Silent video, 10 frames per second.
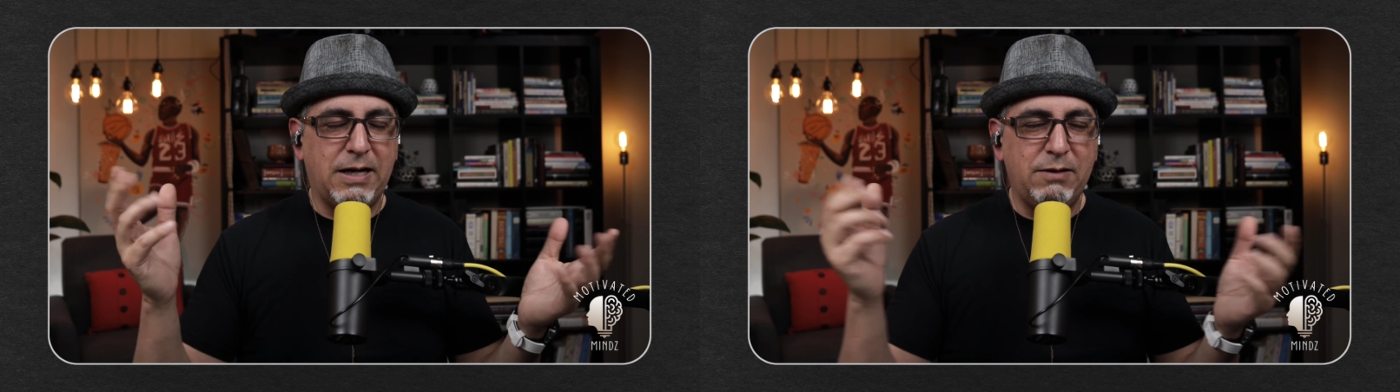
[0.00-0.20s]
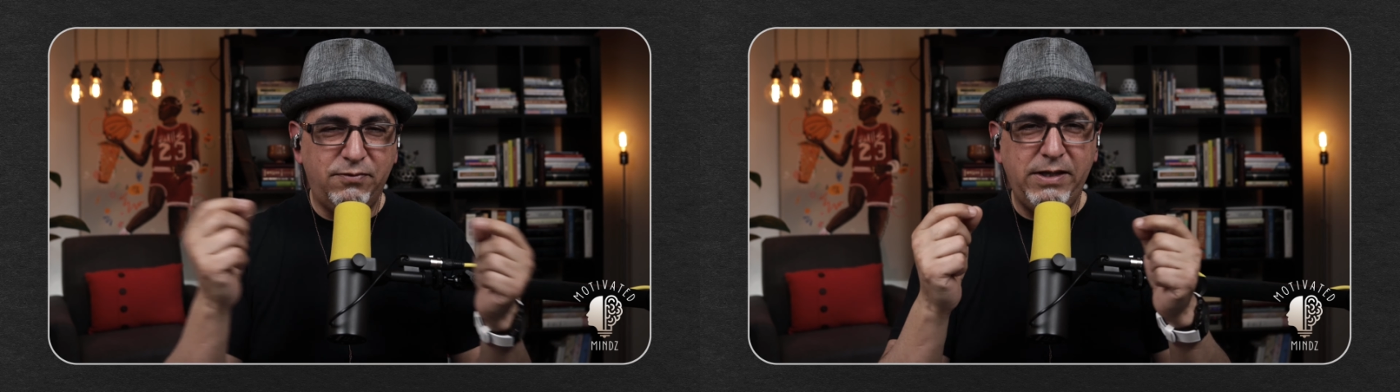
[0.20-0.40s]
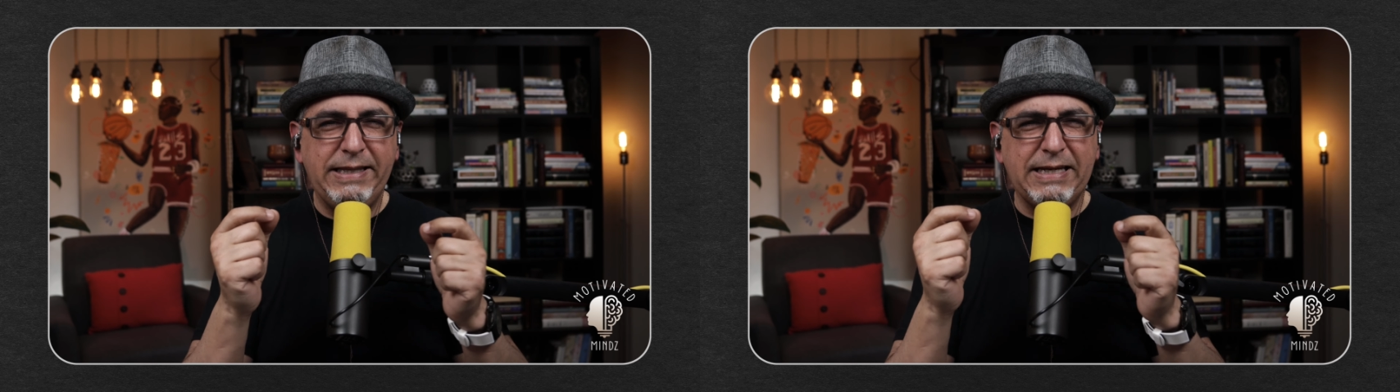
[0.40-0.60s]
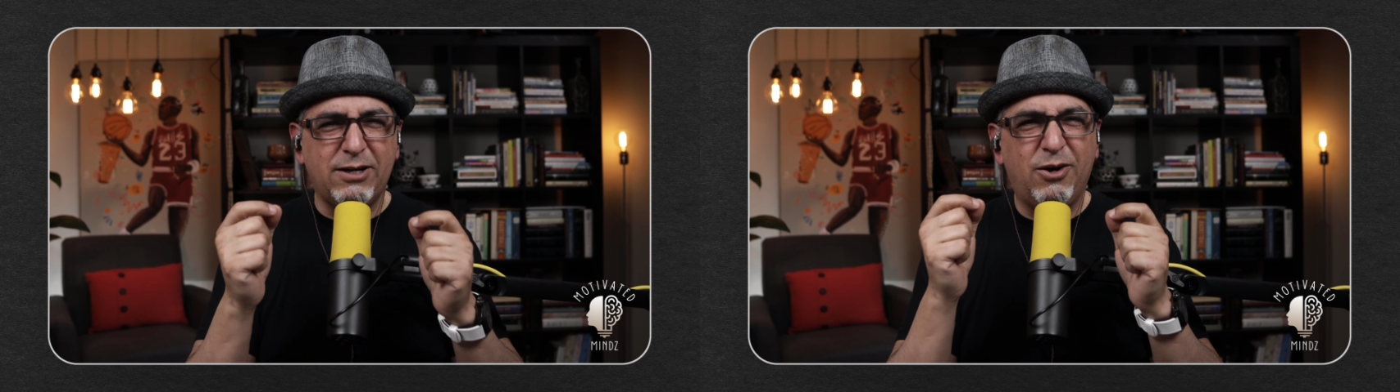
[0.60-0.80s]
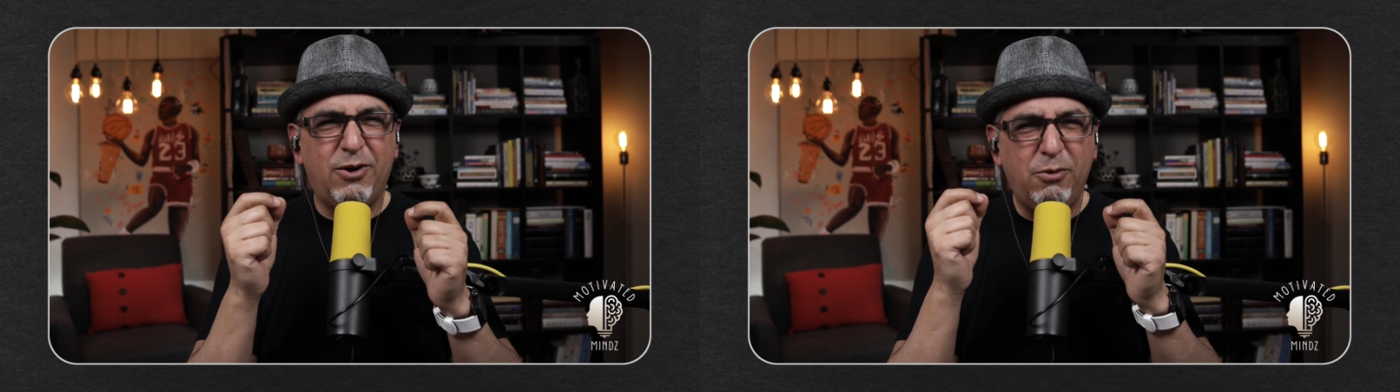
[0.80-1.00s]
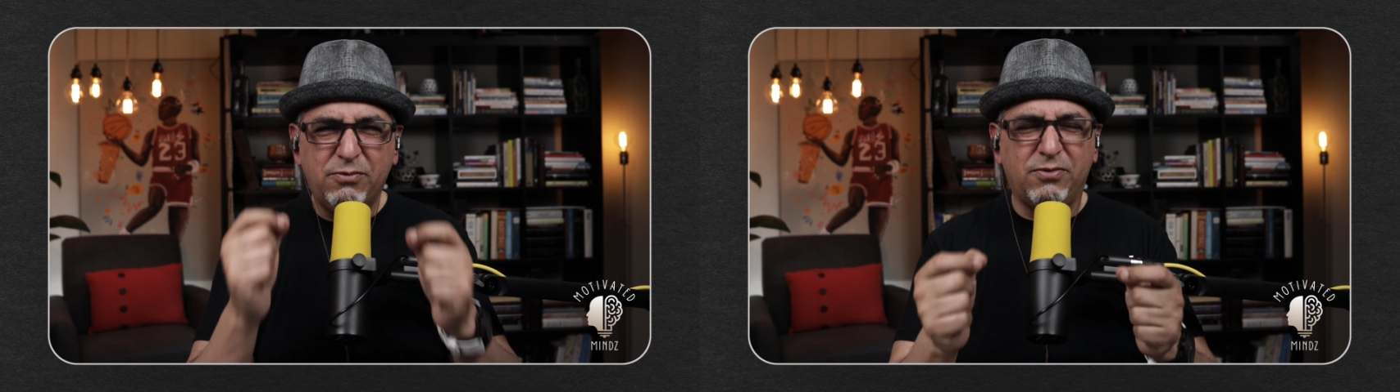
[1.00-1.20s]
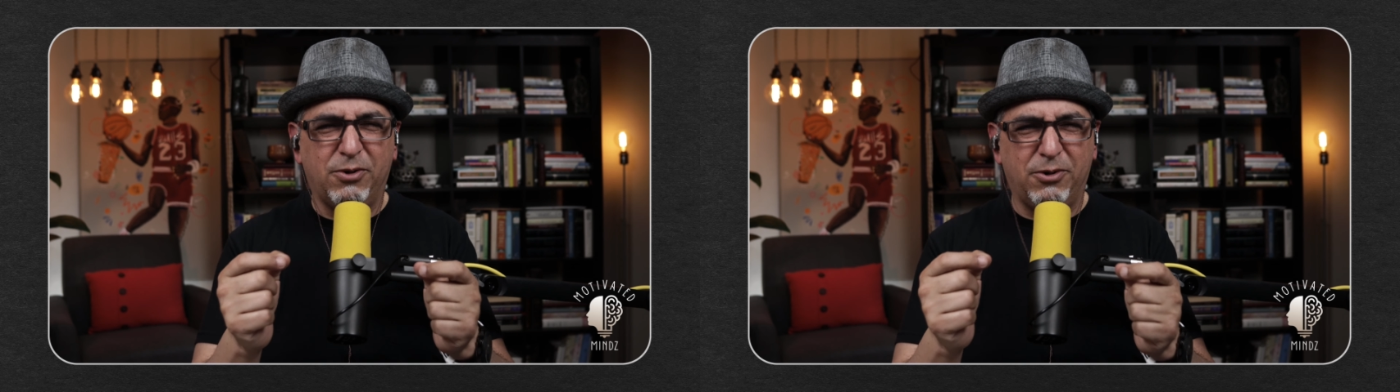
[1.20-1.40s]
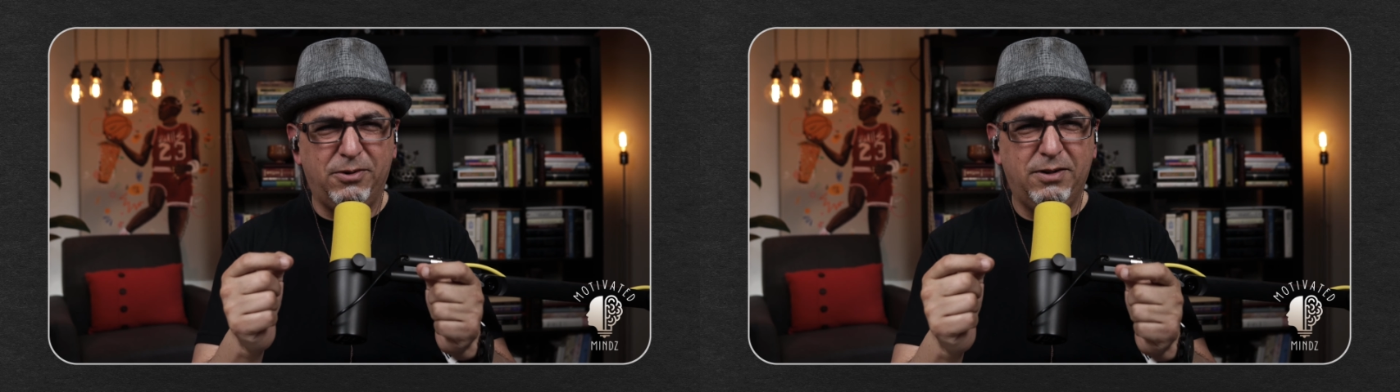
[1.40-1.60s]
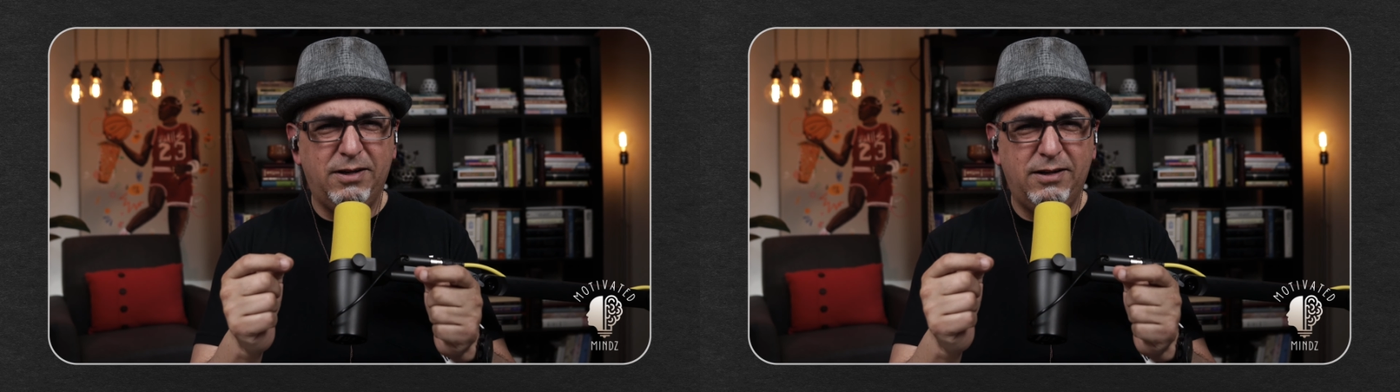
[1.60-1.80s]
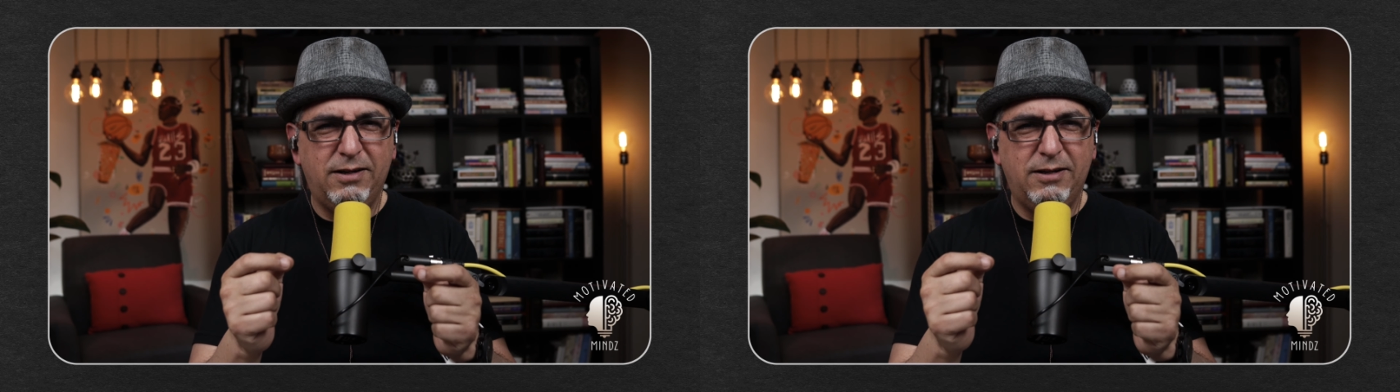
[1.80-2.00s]
I'm feeling hopeful
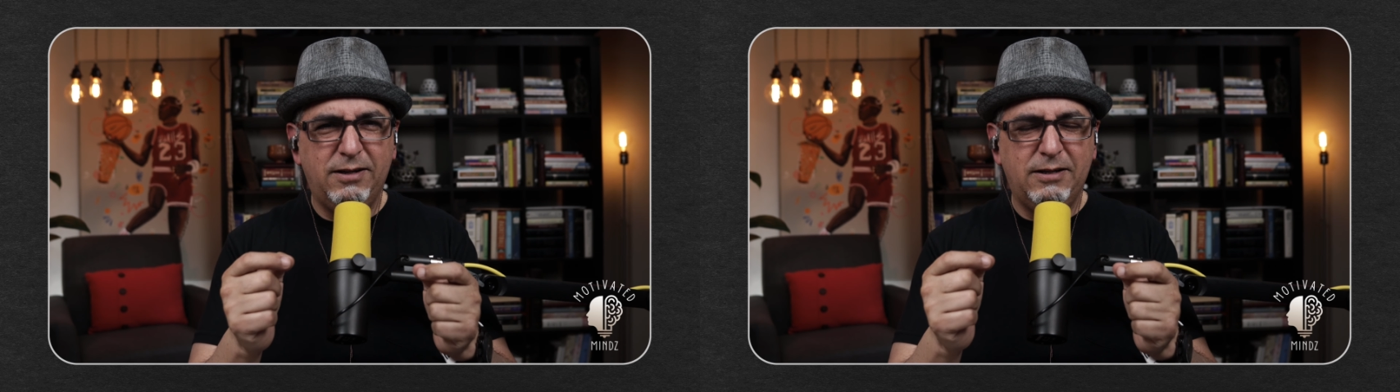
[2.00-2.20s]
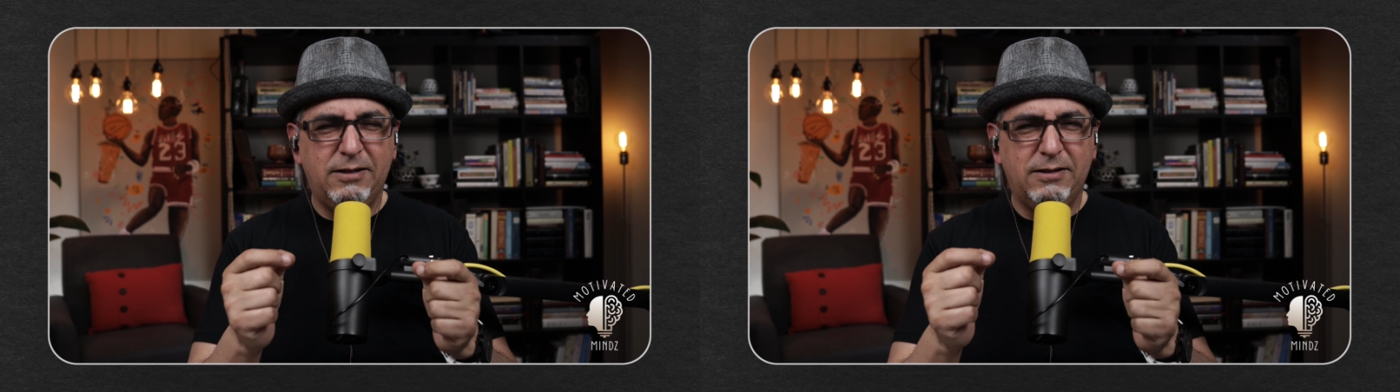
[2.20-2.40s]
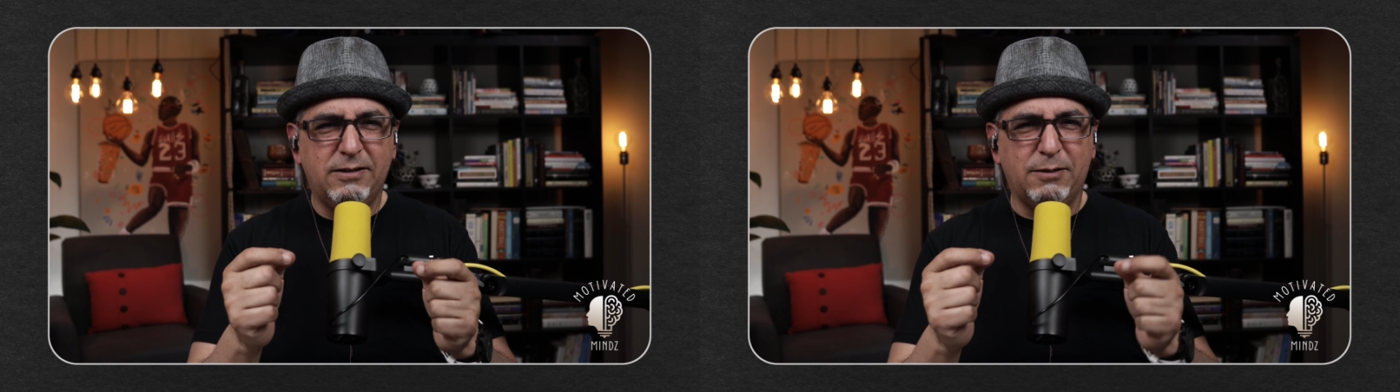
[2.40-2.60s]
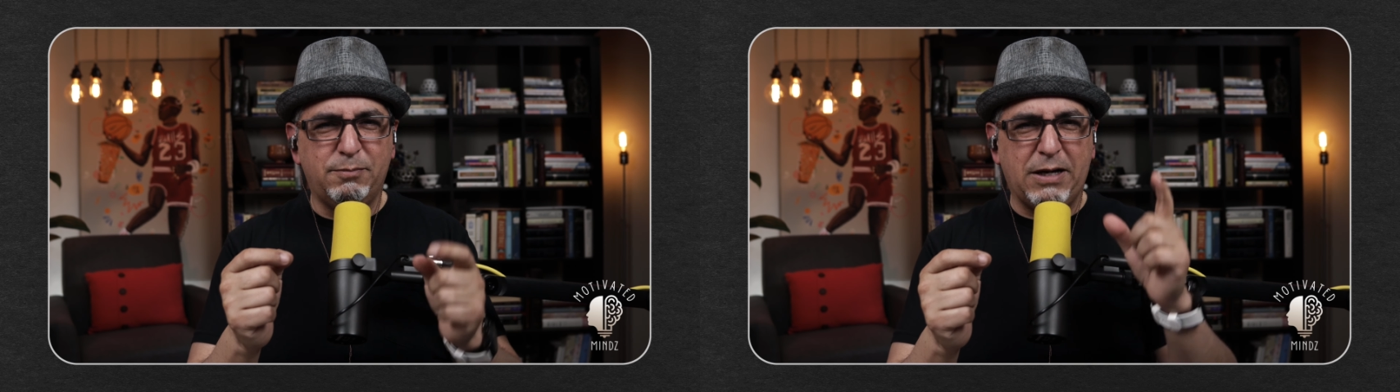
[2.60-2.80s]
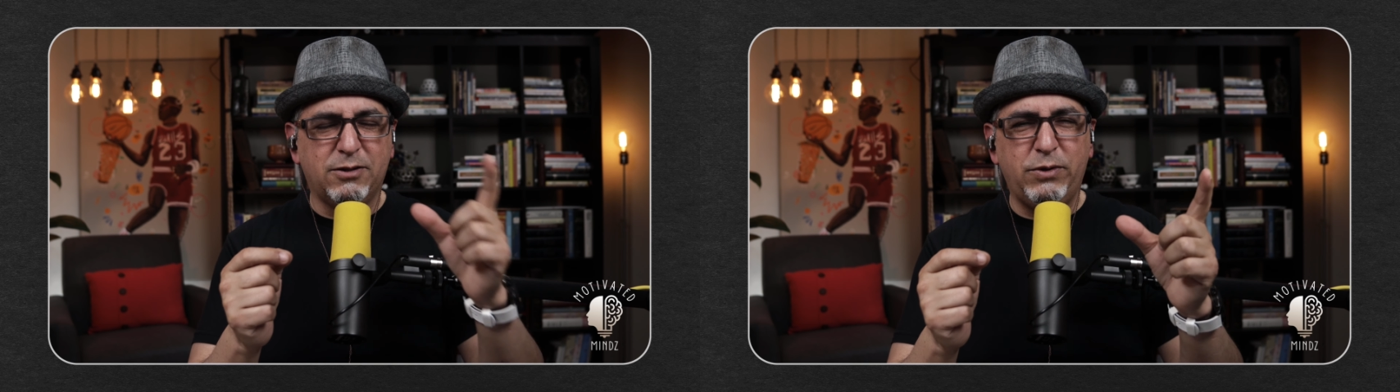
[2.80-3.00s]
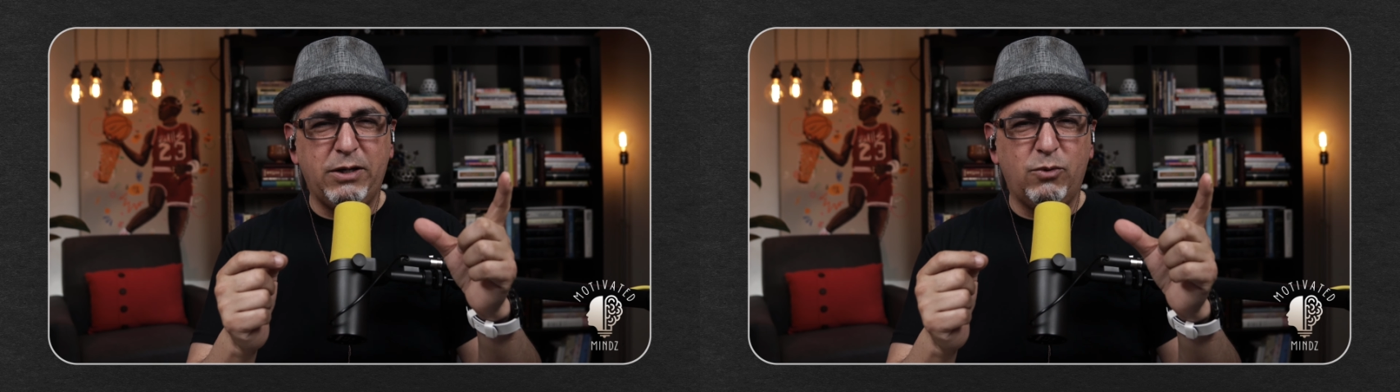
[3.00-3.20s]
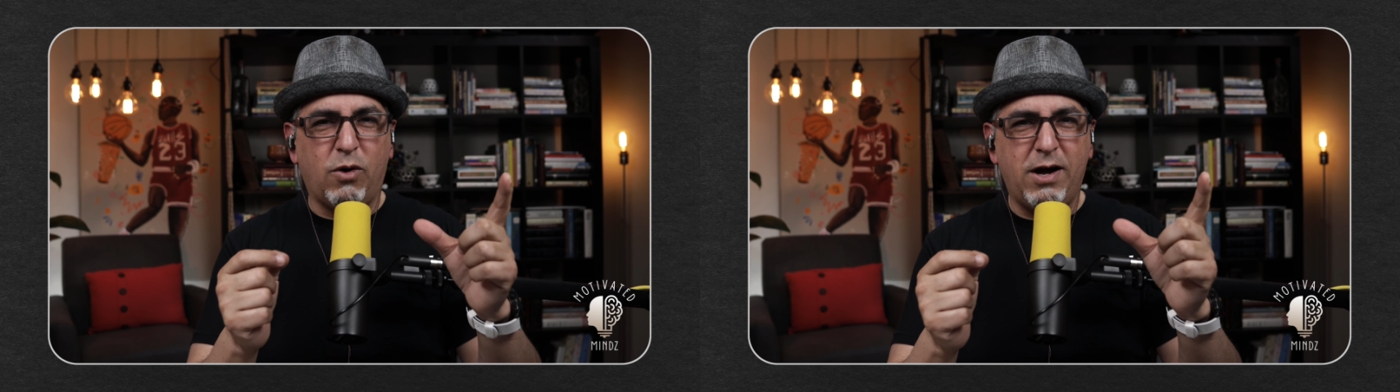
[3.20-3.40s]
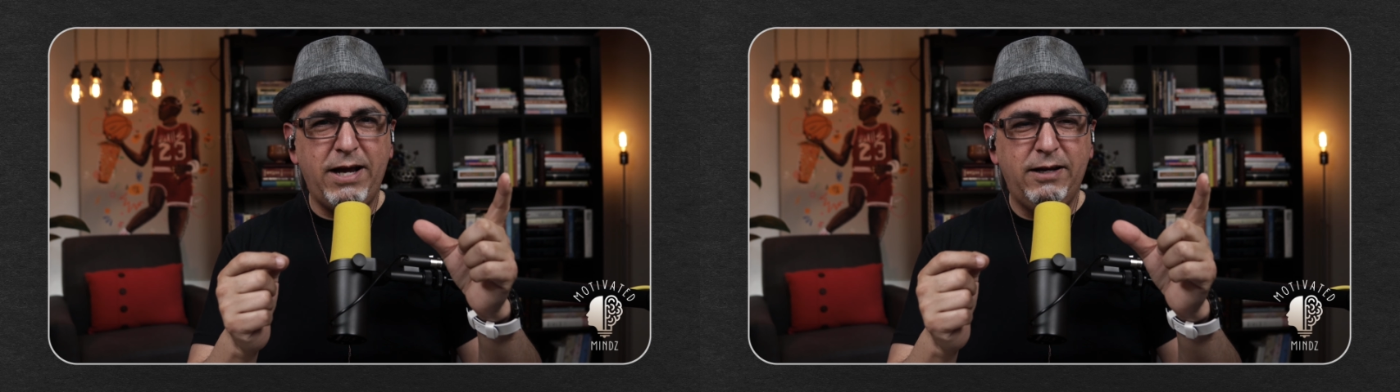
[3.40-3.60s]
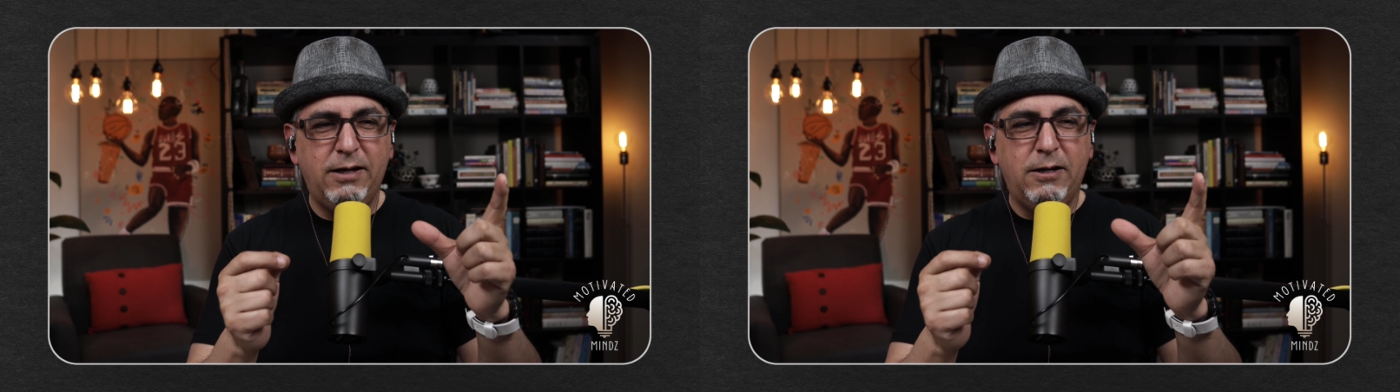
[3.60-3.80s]
about the week. Why?